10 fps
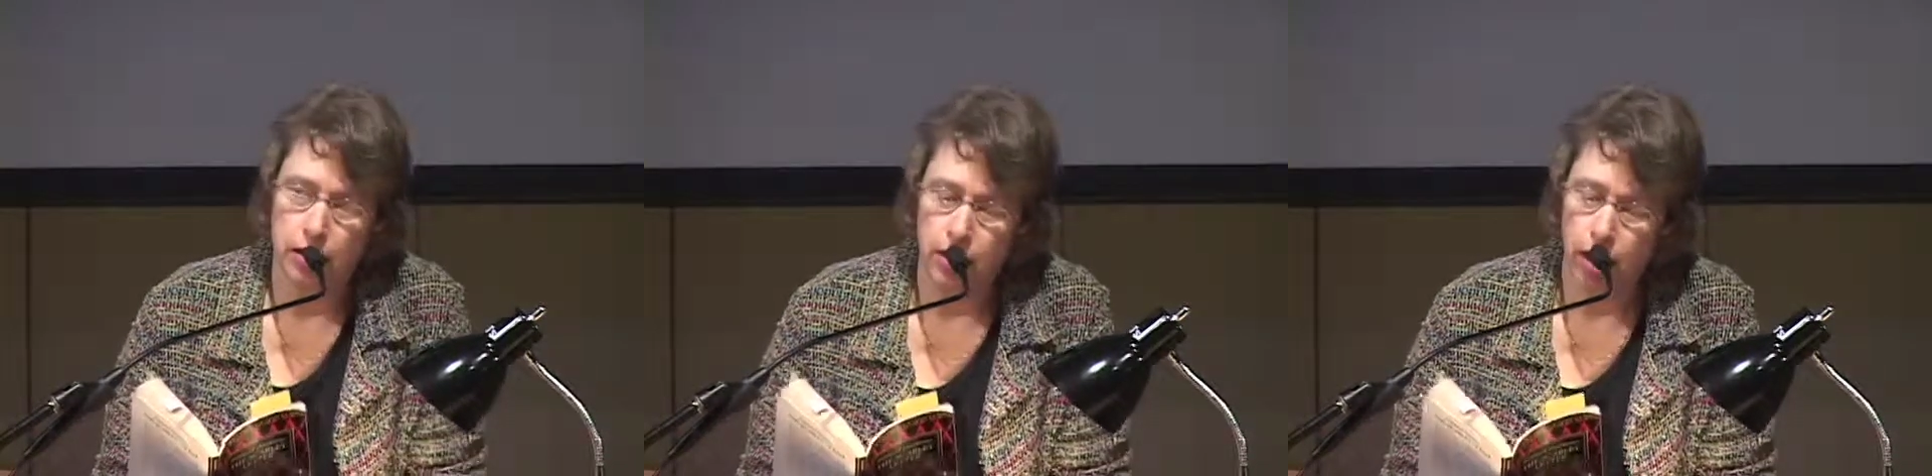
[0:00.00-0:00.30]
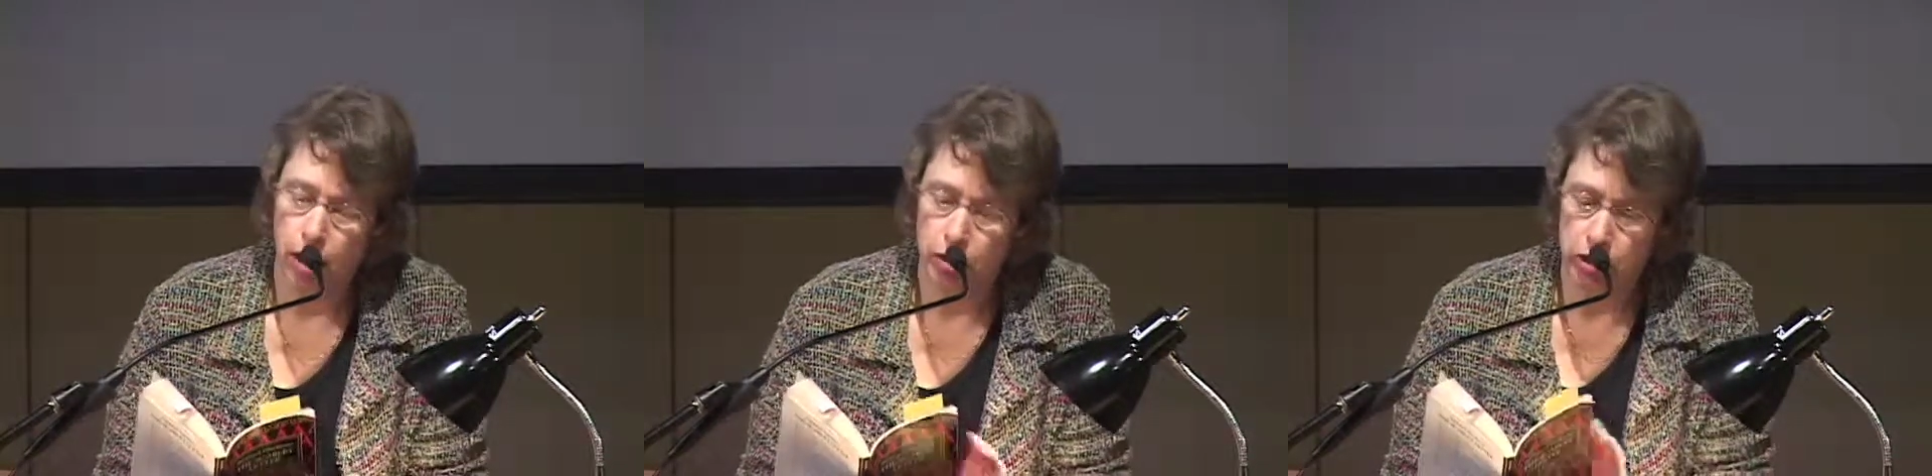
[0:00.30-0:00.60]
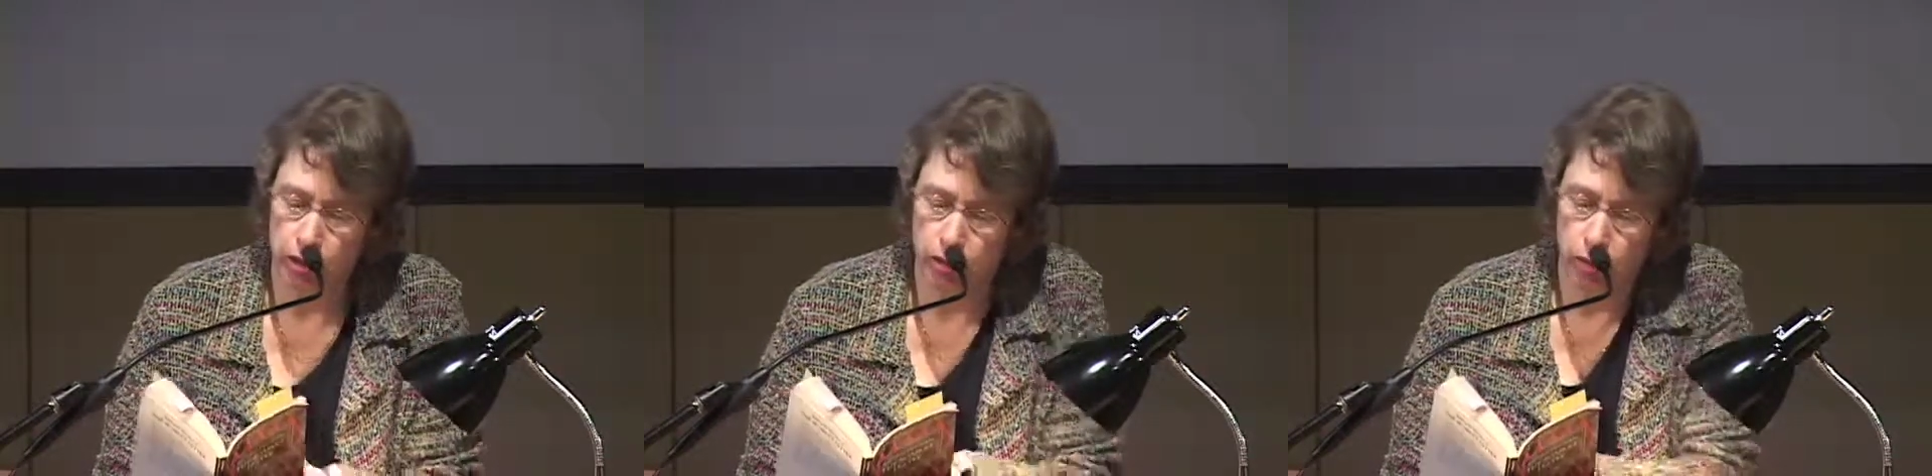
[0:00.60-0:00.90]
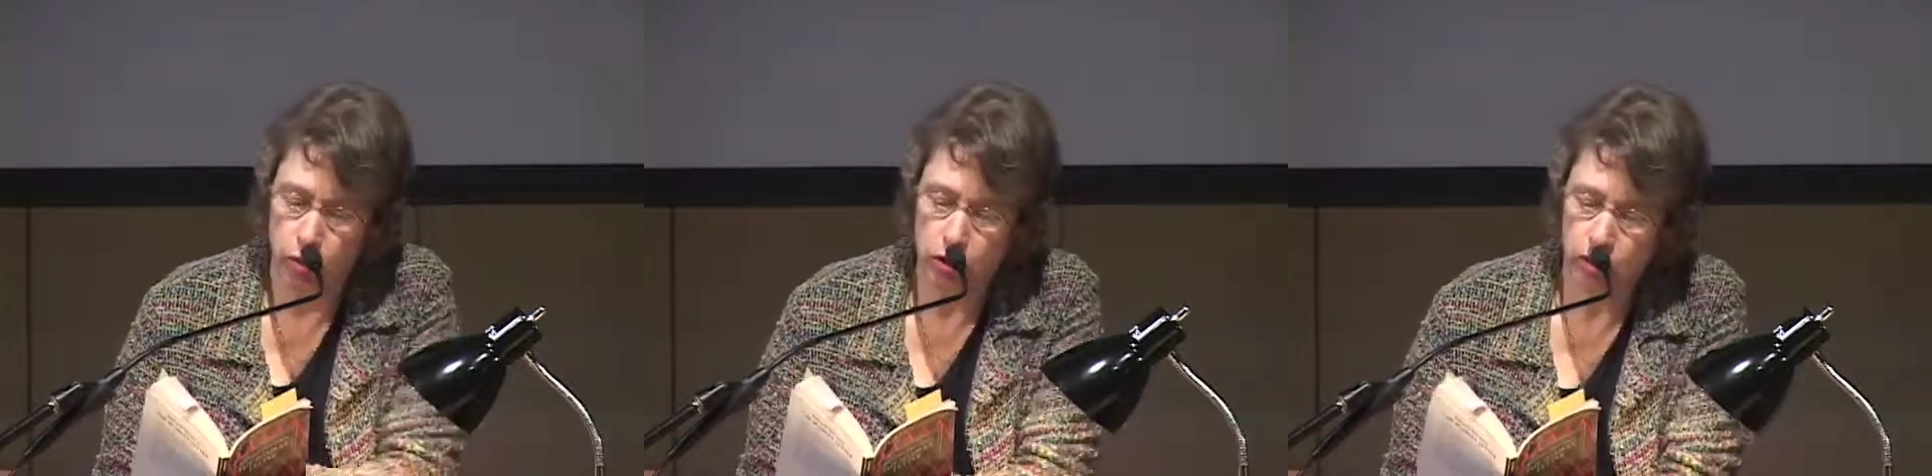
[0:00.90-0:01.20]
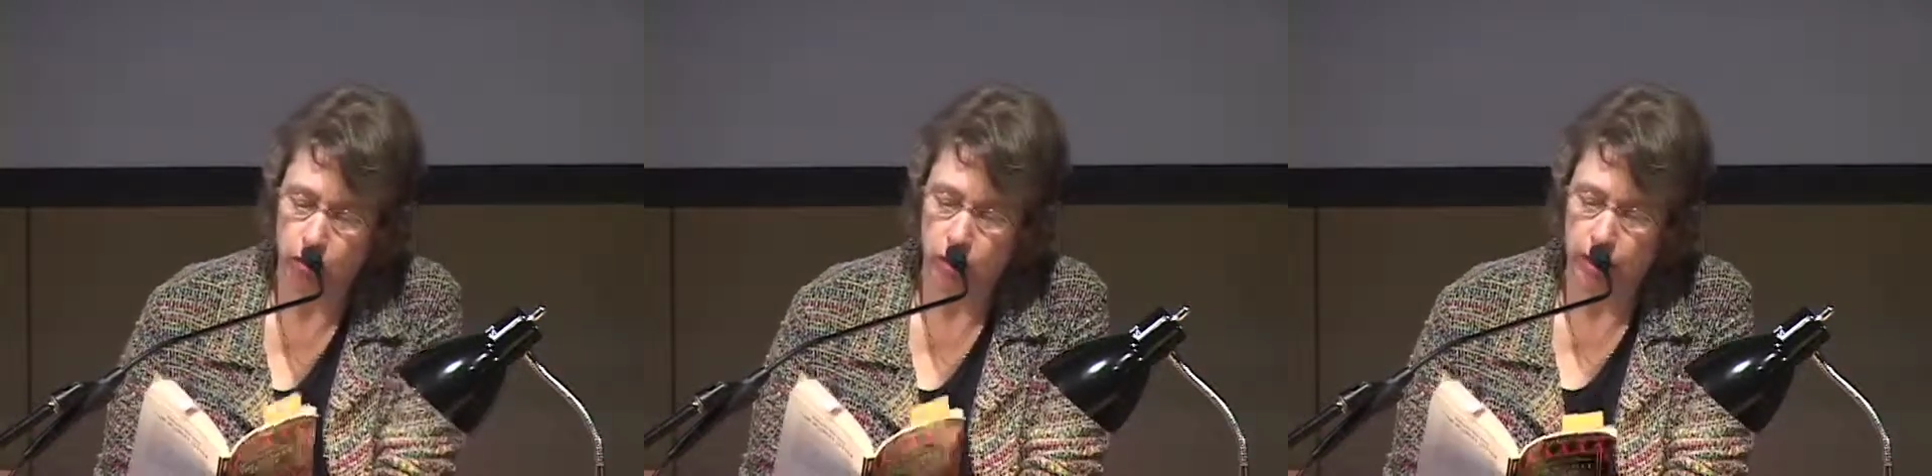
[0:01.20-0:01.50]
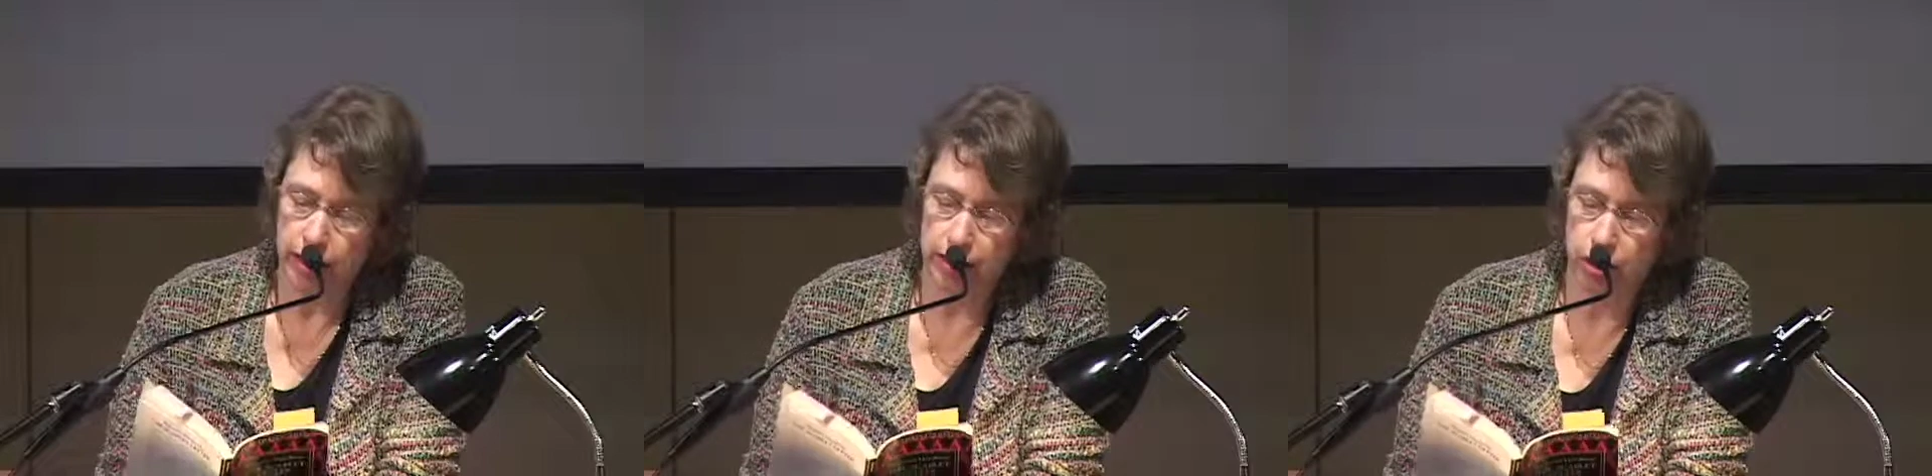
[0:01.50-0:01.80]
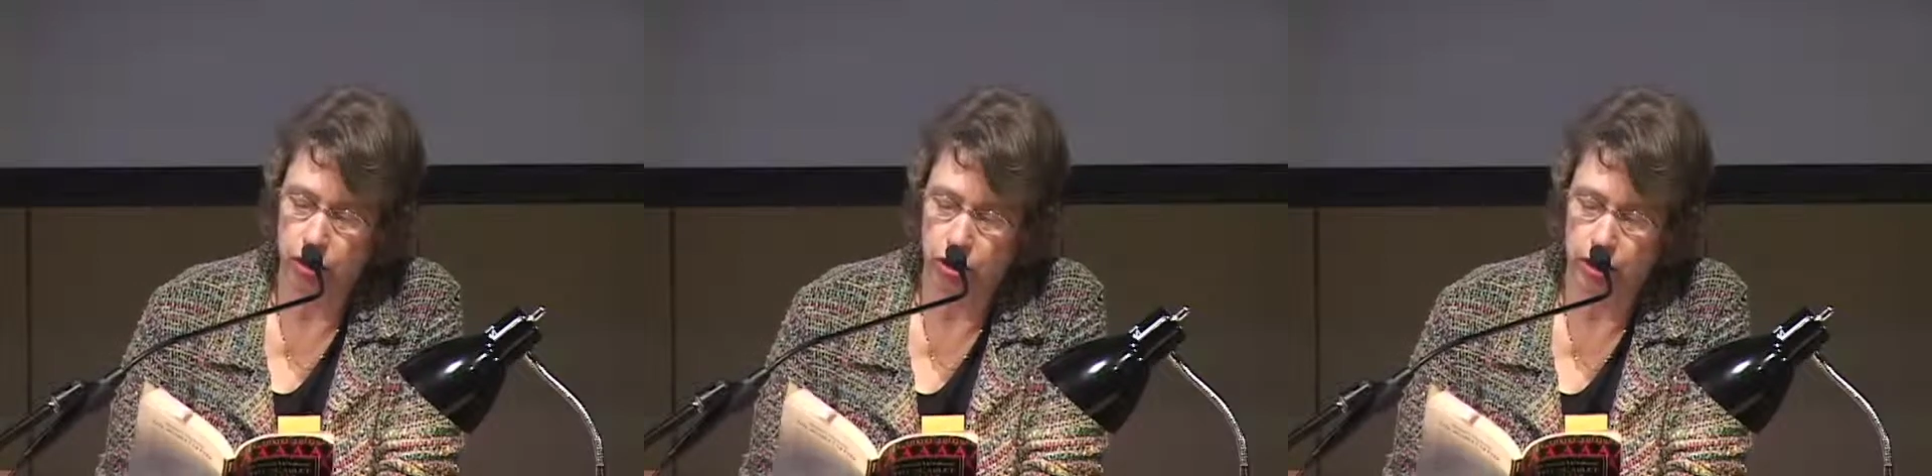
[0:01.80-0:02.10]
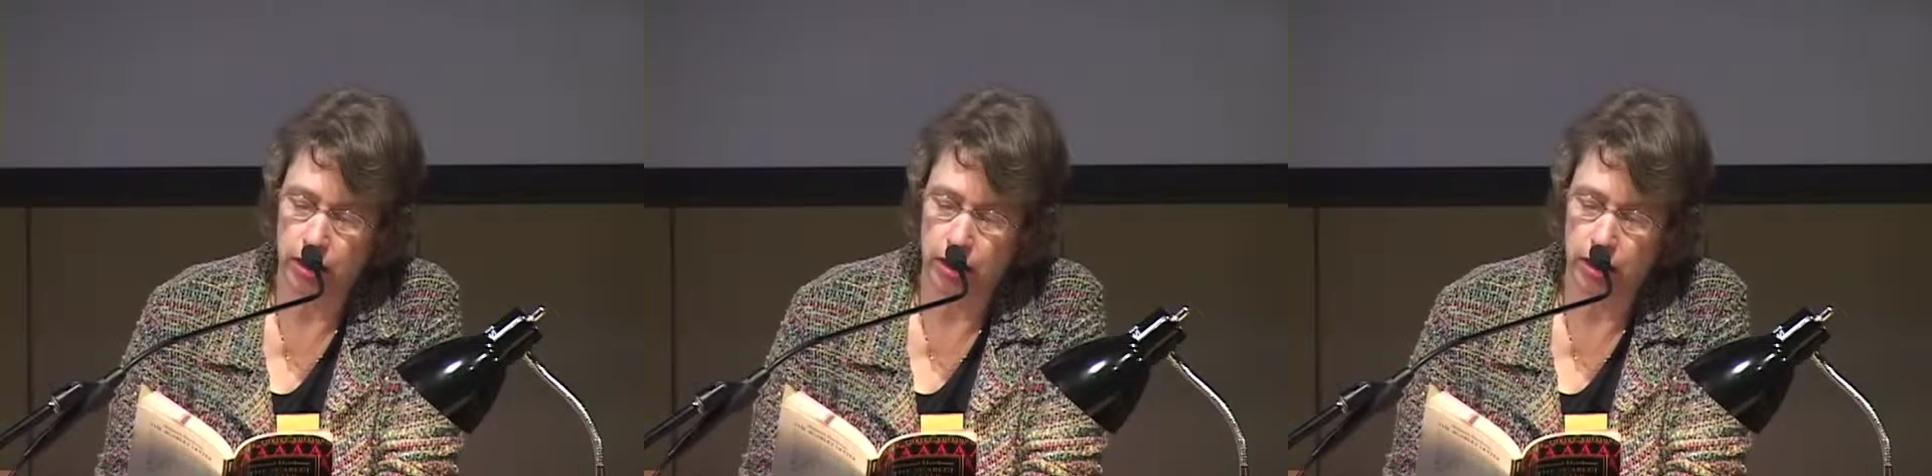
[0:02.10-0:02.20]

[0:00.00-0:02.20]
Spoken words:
The object that most drew my attention